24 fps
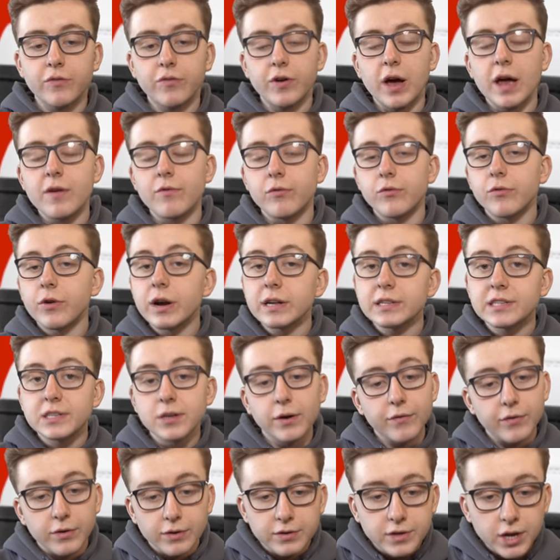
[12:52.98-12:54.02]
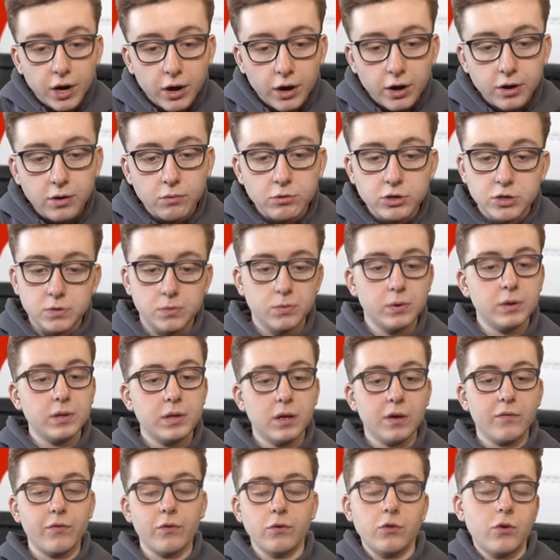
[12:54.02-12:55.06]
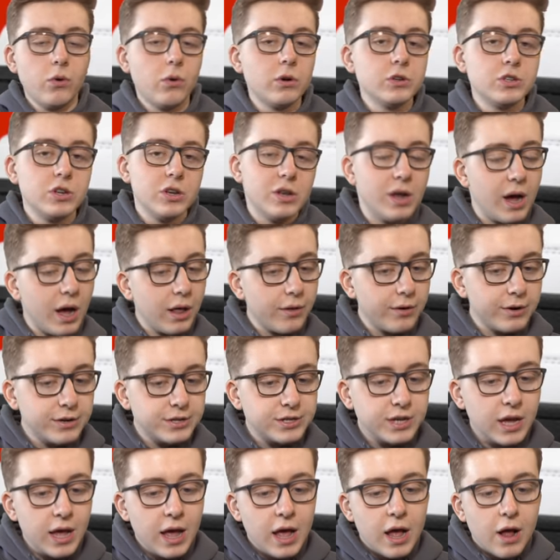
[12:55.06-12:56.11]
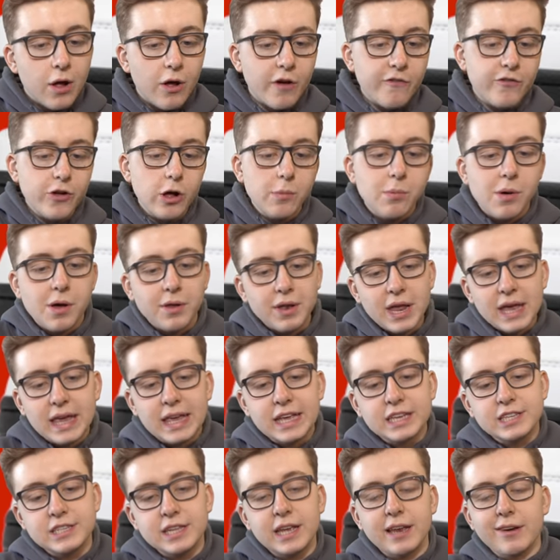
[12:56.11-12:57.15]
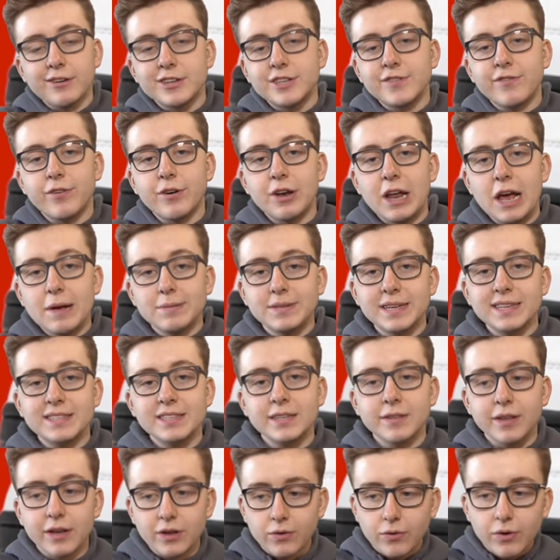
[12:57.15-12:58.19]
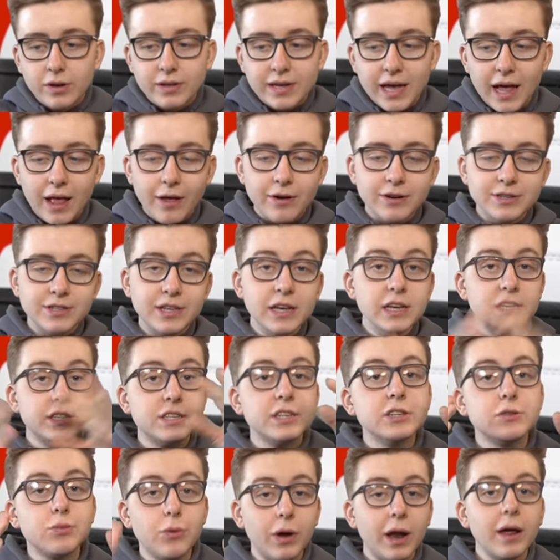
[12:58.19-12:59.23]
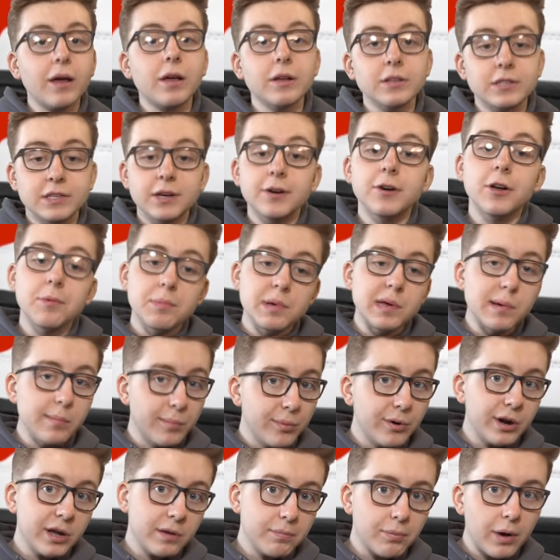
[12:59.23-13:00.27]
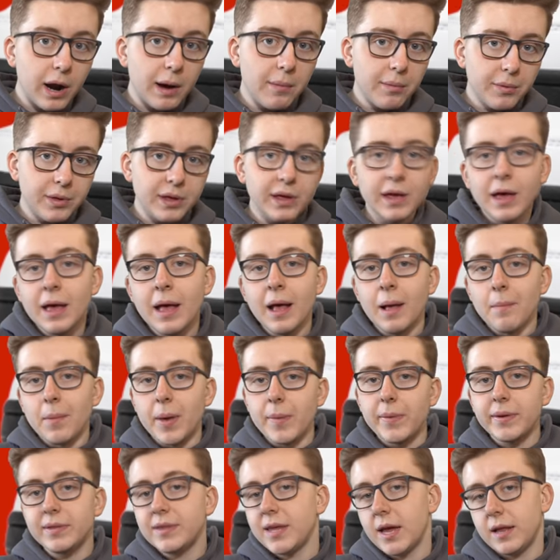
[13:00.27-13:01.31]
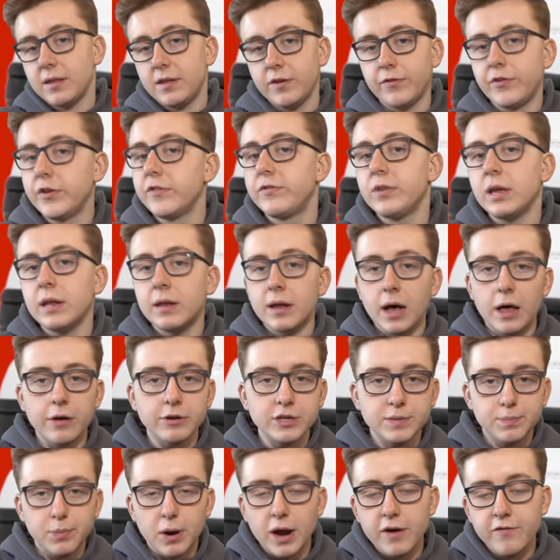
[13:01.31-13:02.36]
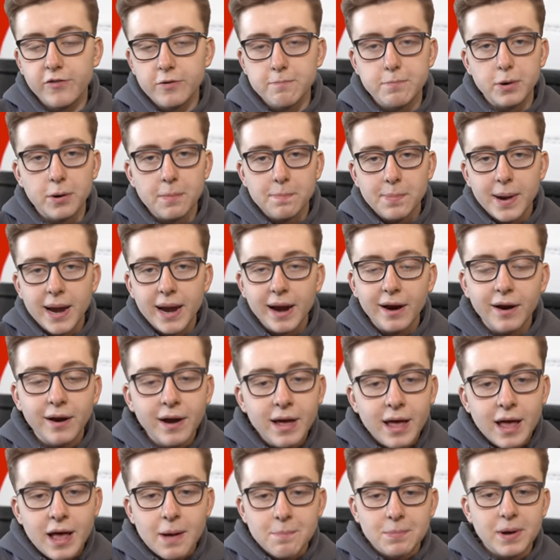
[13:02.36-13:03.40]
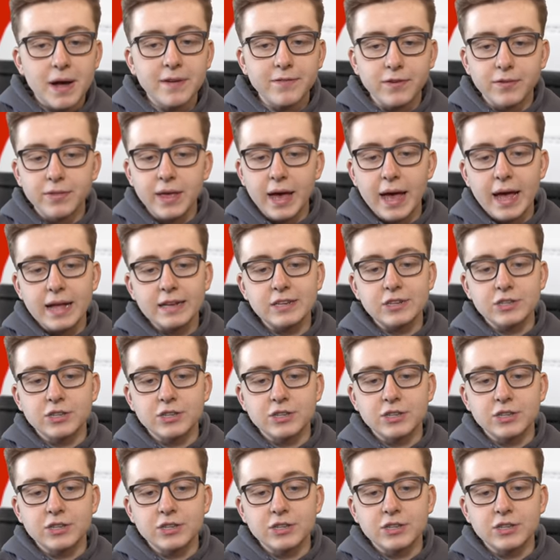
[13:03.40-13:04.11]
5 Red Silver Tongue, which will for $200. Available on Nike sneakers, foot apps, and select retailers. This is what I consider to be a brick, probably maybe $10 to $15 profit per pair. But after that, it's